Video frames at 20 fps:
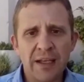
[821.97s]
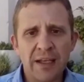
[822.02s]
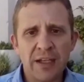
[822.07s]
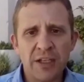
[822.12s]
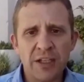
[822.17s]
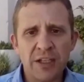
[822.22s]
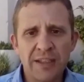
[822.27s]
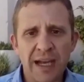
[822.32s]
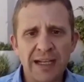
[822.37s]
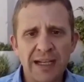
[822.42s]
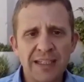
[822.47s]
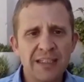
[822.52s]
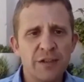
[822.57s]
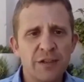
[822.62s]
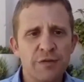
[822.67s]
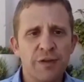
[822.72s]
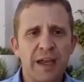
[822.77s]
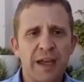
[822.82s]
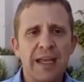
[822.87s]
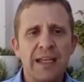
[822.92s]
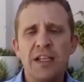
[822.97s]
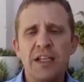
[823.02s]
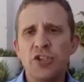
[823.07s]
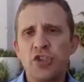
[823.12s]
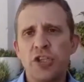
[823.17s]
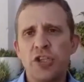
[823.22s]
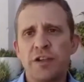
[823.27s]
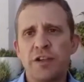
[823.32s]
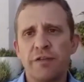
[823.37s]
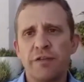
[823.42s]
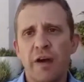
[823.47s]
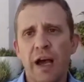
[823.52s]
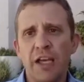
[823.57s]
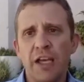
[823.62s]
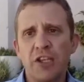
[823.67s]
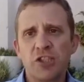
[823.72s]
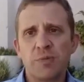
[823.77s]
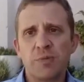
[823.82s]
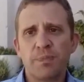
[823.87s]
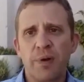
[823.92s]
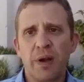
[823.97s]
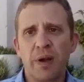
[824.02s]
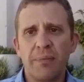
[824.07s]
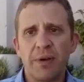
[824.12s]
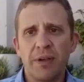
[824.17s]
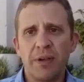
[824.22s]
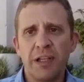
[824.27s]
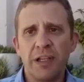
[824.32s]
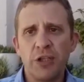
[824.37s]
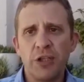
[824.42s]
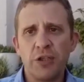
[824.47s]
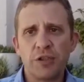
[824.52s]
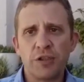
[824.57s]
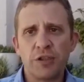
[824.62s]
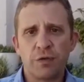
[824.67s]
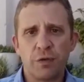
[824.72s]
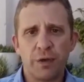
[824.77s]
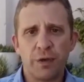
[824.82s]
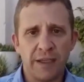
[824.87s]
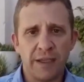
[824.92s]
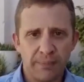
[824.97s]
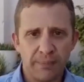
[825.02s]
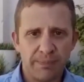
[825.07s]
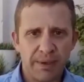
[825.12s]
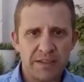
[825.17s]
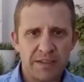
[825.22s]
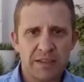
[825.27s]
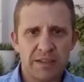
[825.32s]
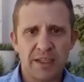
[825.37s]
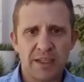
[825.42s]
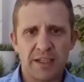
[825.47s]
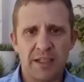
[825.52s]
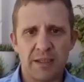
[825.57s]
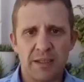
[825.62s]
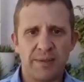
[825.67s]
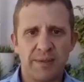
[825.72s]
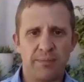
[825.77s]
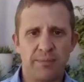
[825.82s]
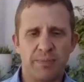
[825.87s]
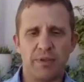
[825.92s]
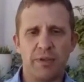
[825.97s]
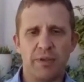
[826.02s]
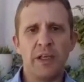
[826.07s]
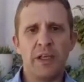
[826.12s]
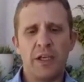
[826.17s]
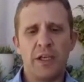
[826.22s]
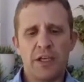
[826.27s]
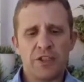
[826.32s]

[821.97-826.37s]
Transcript: conductive energy device primarily used for incapacitating people.